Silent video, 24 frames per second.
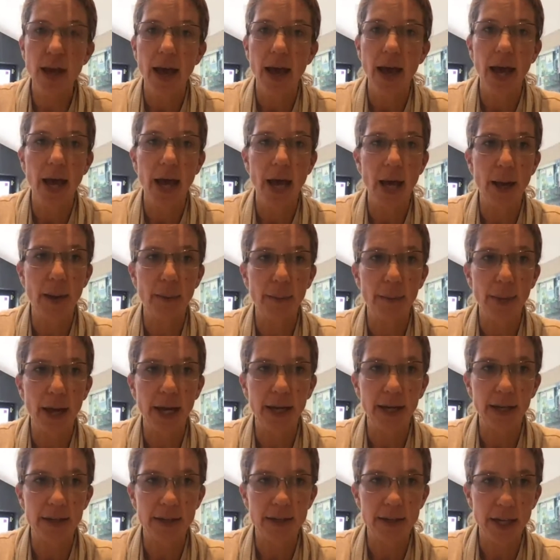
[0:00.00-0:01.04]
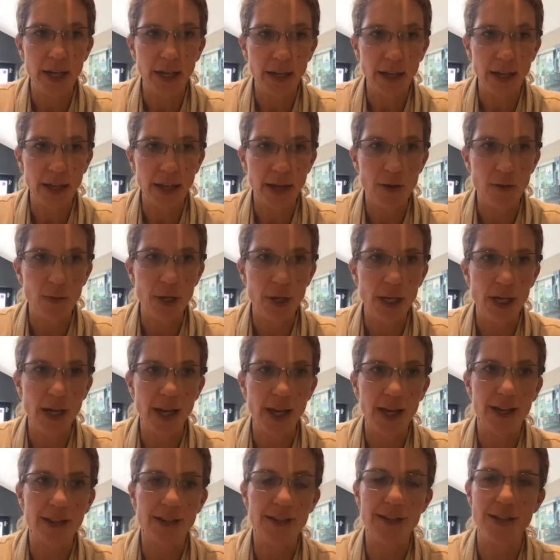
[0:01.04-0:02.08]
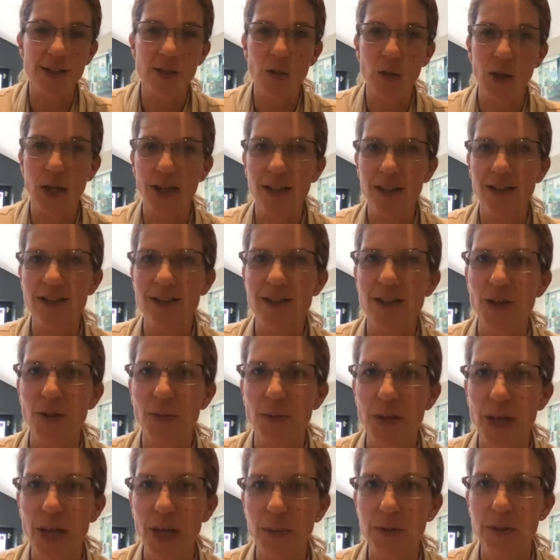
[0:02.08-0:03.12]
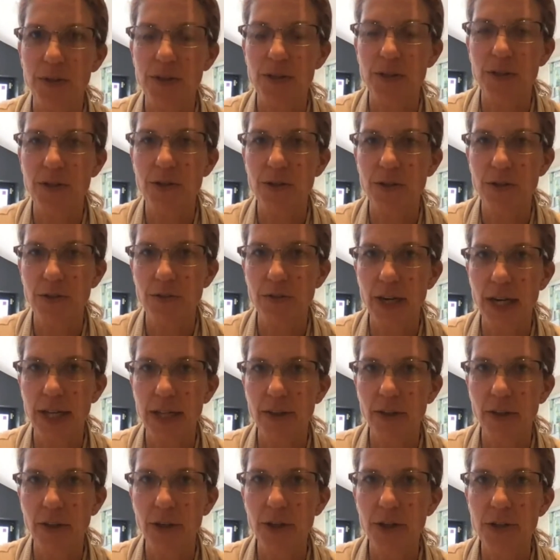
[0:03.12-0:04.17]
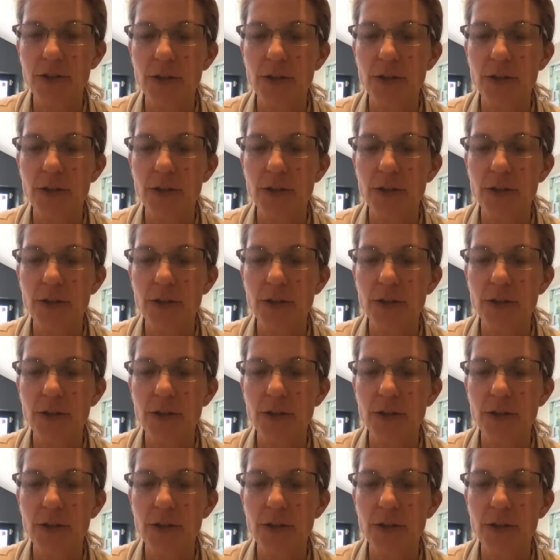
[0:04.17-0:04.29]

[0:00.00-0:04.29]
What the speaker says: And I think they've been linked as well, so you'll be able to find those.